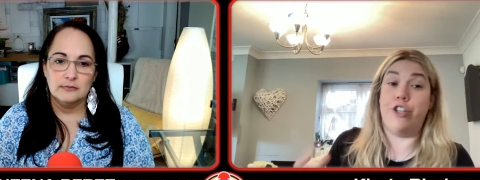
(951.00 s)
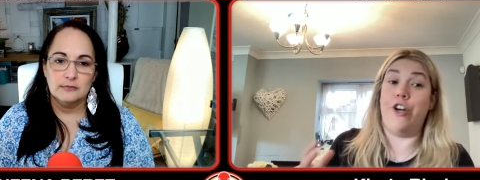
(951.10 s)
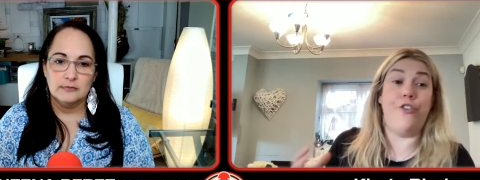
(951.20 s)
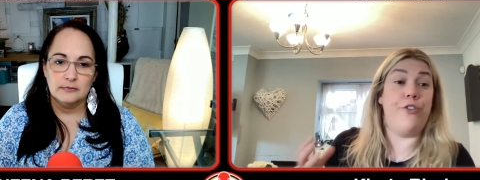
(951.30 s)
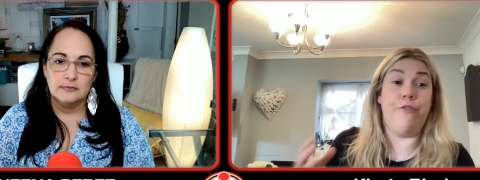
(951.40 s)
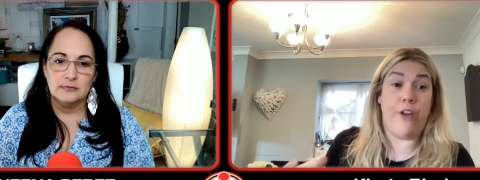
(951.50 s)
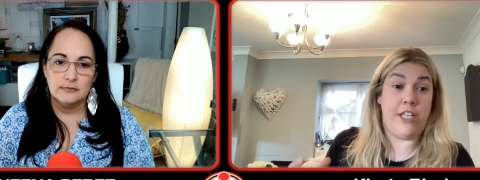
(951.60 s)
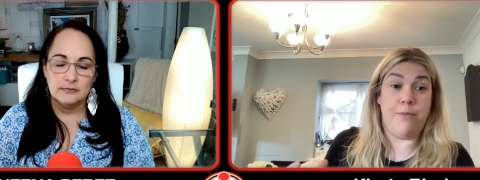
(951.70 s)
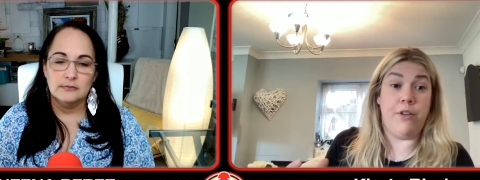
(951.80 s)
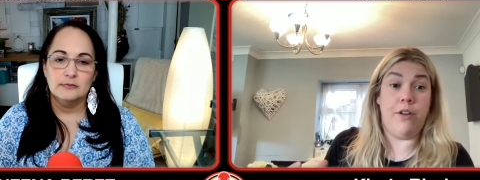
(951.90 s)
Speaker 1: return on
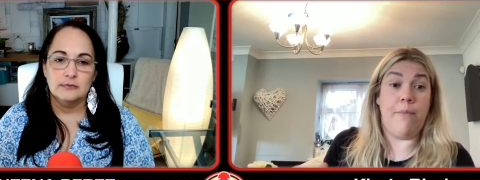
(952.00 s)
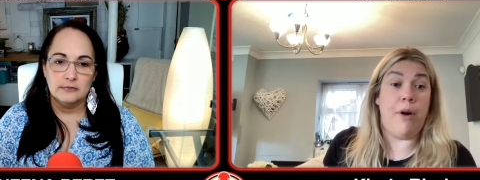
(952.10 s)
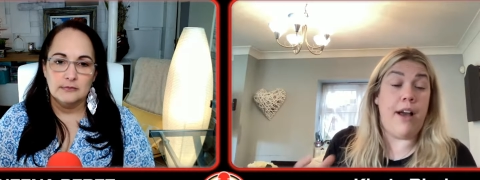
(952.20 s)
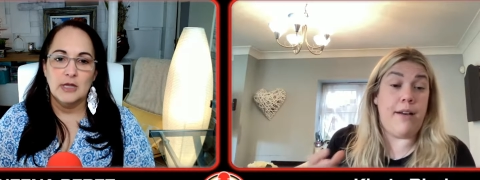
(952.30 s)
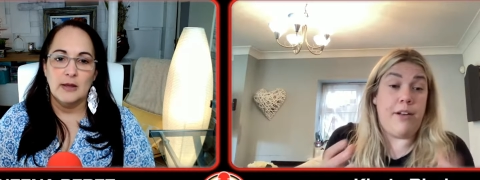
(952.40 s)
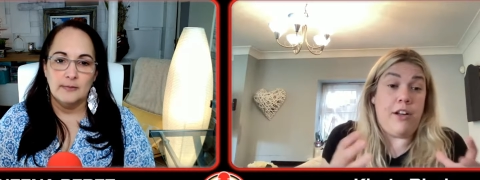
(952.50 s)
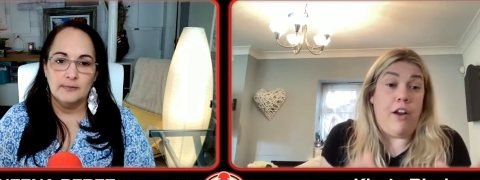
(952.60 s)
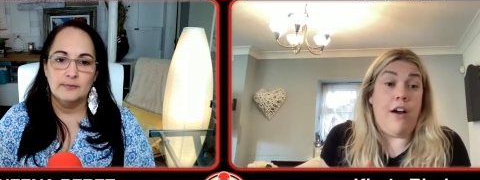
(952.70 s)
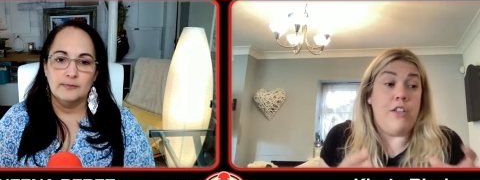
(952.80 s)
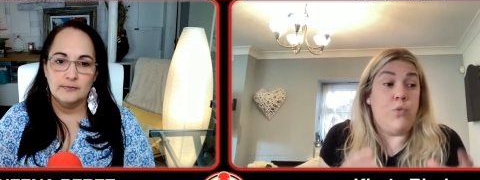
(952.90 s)
investment. My yeah.
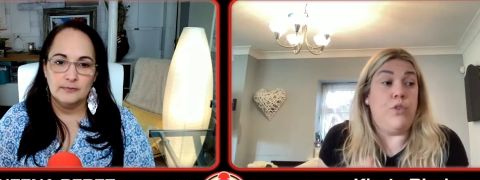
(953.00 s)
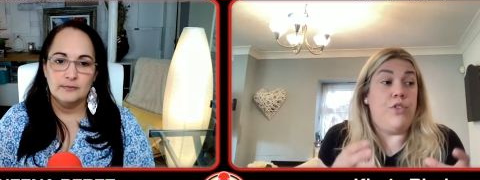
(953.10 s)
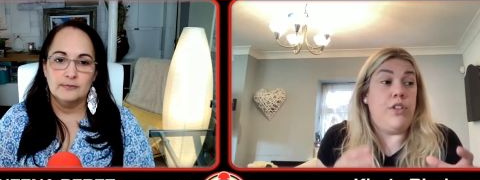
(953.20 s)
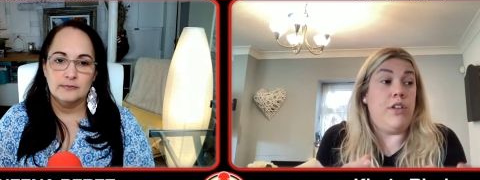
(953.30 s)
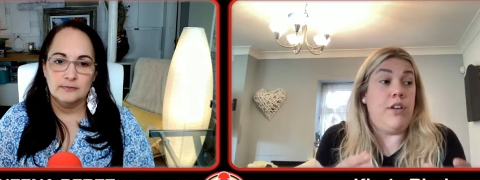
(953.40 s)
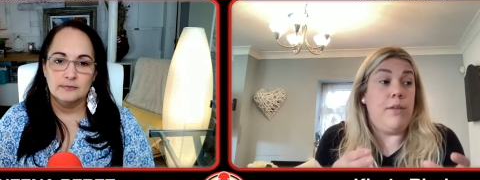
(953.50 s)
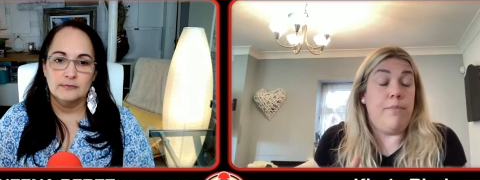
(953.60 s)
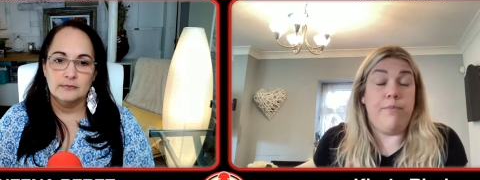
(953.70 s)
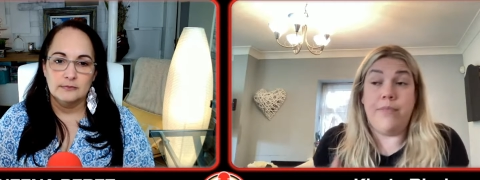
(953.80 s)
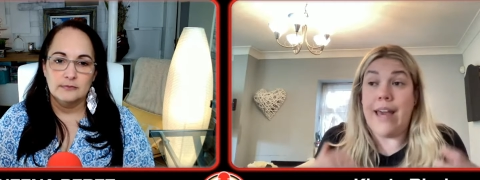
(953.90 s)
clients want to
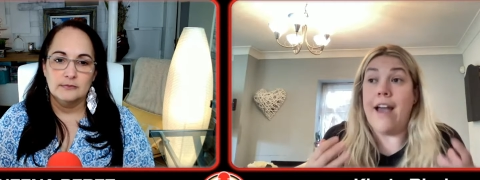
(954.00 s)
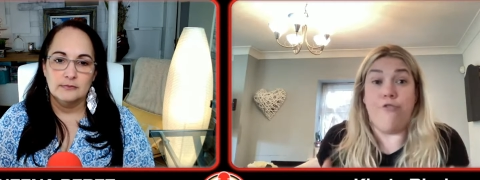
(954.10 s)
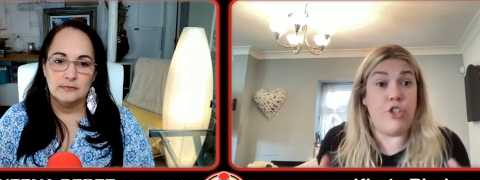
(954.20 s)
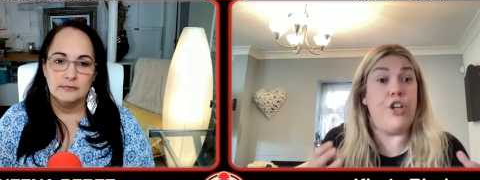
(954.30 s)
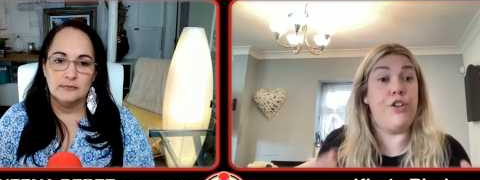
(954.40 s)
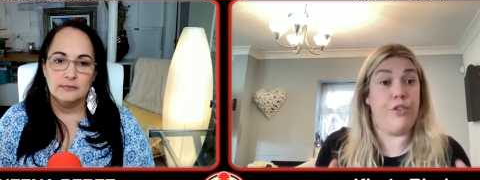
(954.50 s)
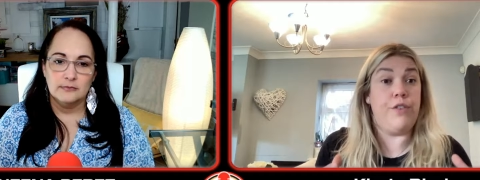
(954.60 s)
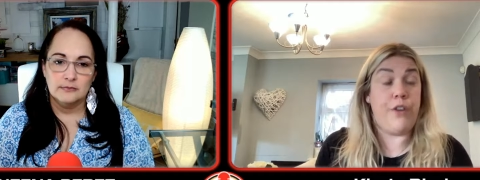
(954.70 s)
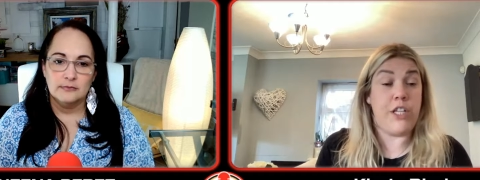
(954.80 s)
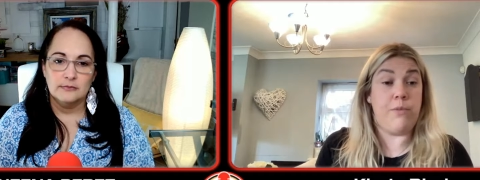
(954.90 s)
get a return on
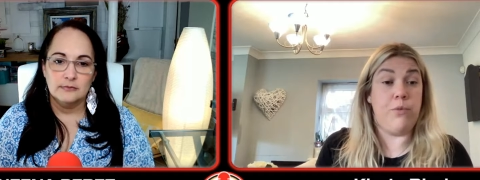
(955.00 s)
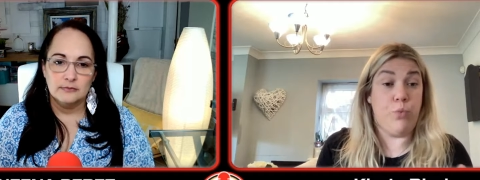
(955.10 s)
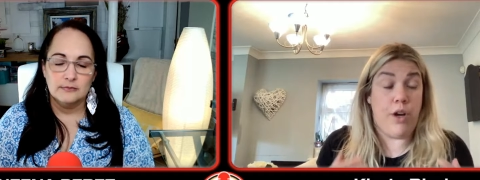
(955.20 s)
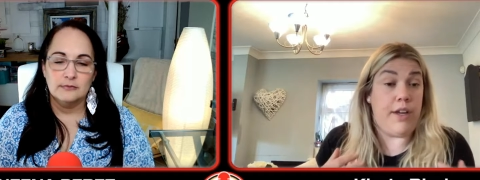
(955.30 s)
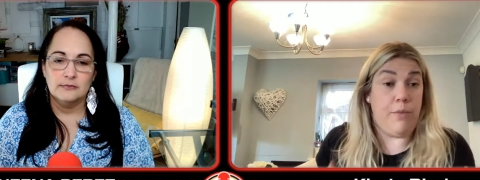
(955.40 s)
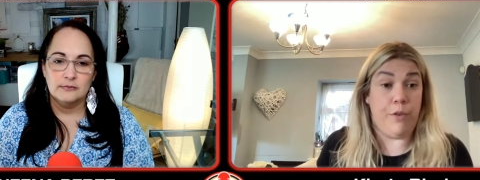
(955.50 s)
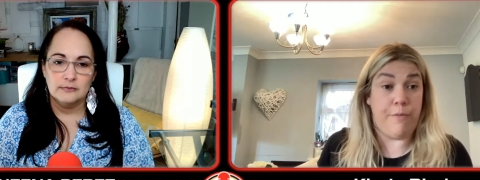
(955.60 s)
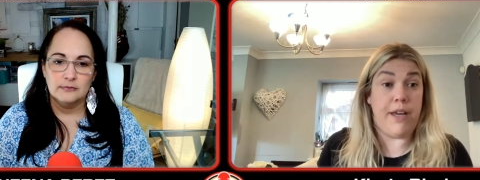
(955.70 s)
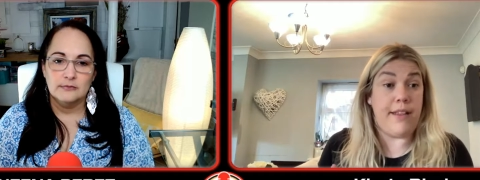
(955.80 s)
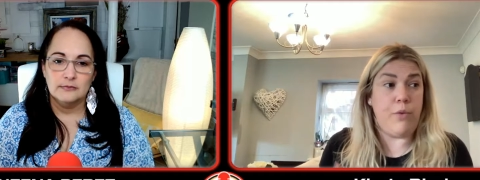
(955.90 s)
investment working with
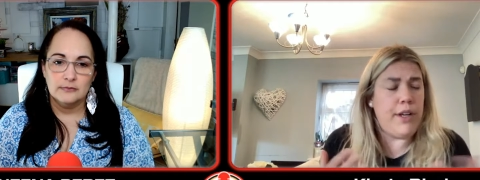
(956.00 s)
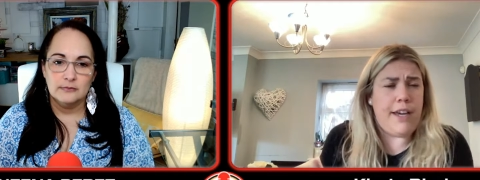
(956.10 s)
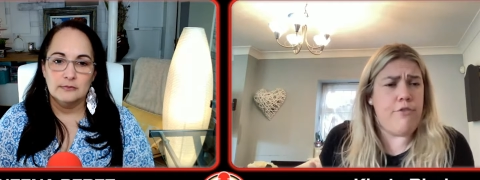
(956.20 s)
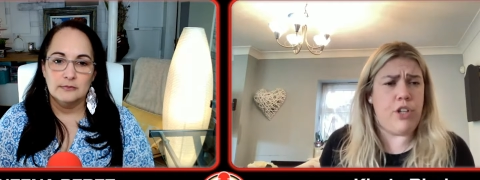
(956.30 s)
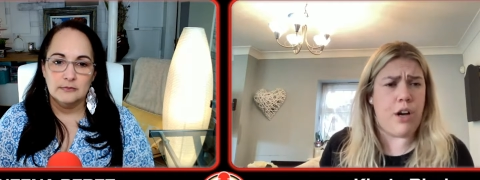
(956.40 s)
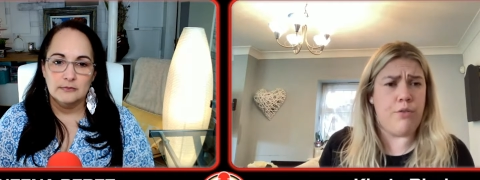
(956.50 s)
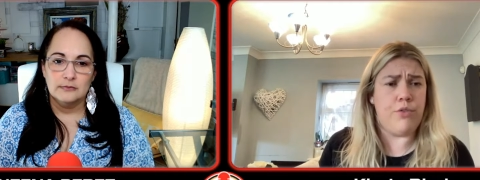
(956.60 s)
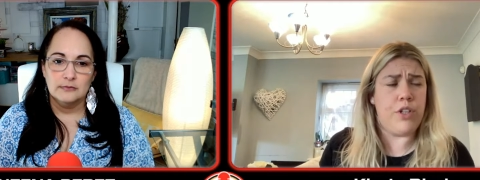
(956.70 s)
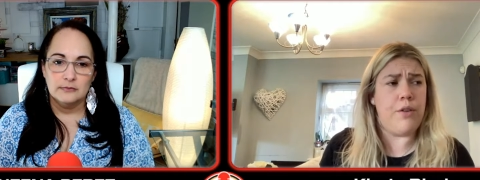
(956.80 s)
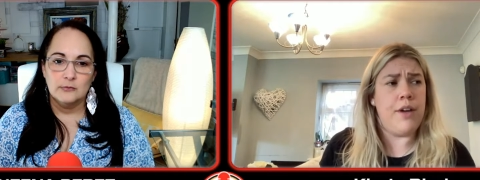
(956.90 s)
me. They want to get
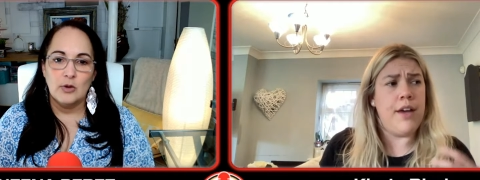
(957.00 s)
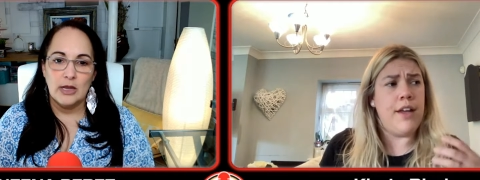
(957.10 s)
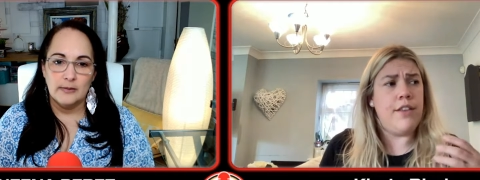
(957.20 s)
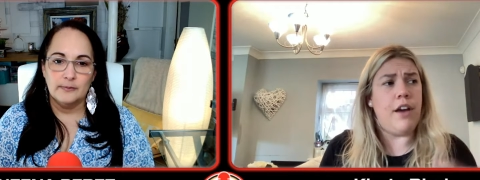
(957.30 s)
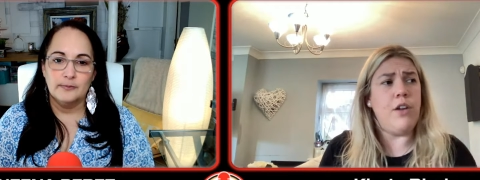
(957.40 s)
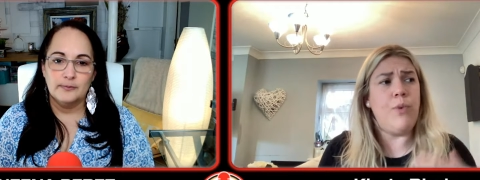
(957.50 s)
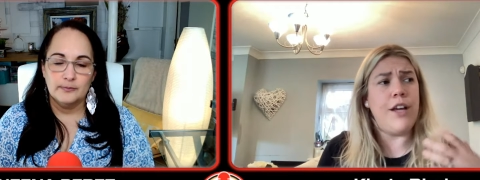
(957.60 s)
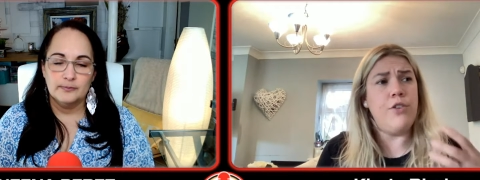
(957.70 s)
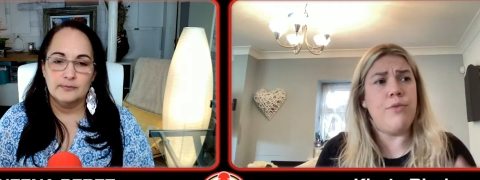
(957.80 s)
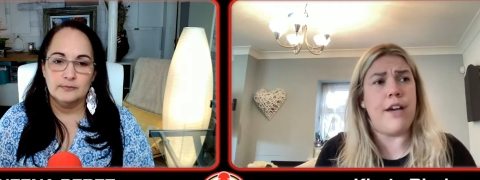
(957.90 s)
results. So right. the only way
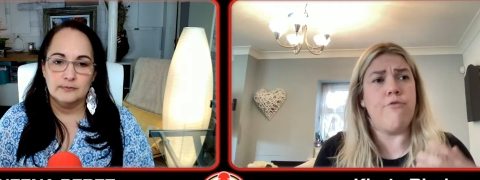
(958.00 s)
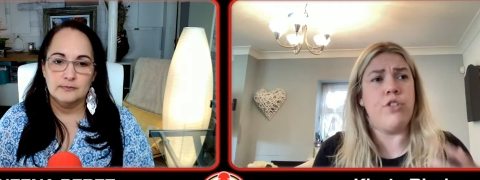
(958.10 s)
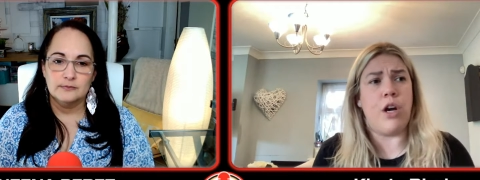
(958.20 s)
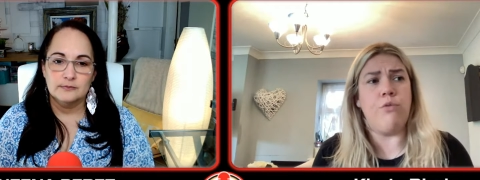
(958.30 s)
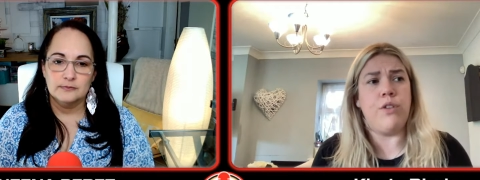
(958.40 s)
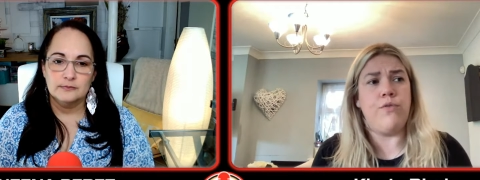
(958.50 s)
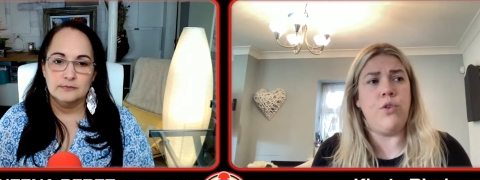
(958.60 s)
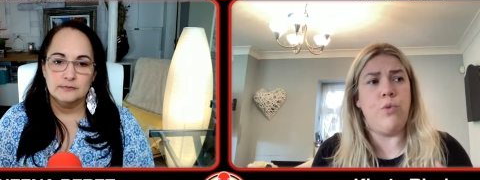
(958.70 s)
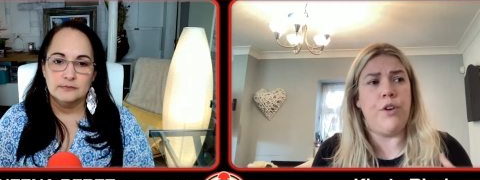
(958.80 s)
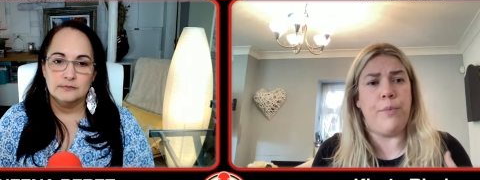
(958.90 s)
you get results if
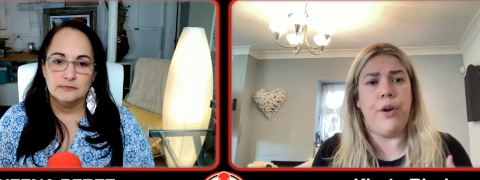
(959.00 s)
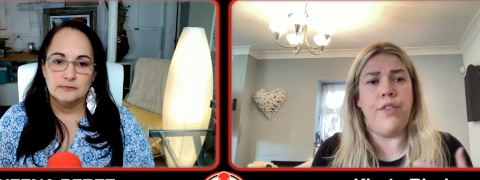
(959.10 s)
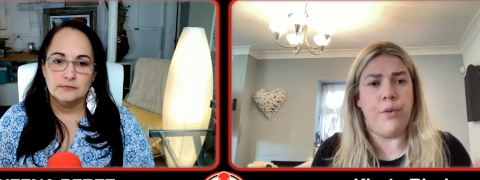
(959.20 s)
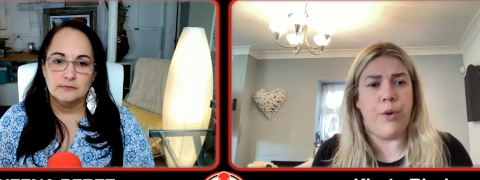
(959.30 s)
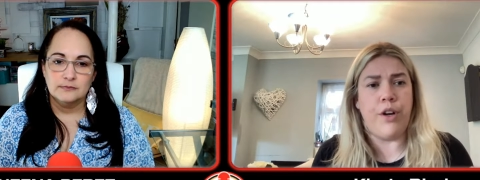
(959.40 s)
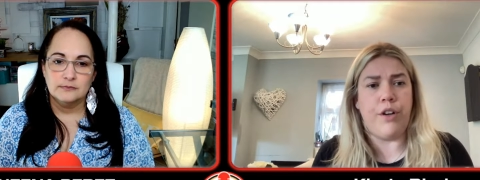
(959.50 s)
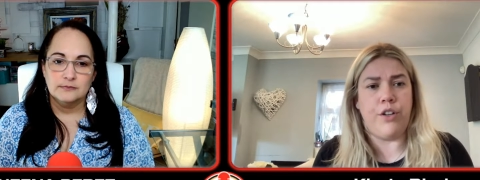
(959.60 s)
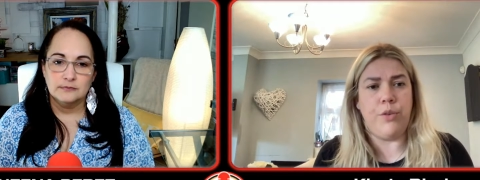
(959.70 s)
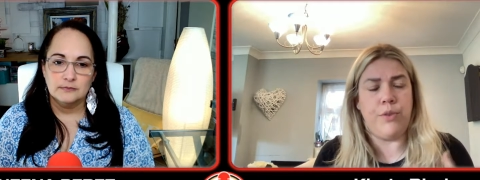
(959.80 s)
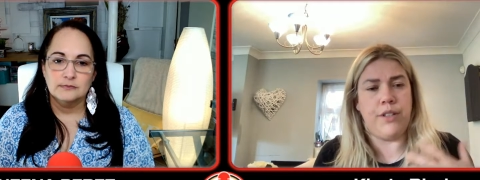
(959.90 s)
you want to put in the work and you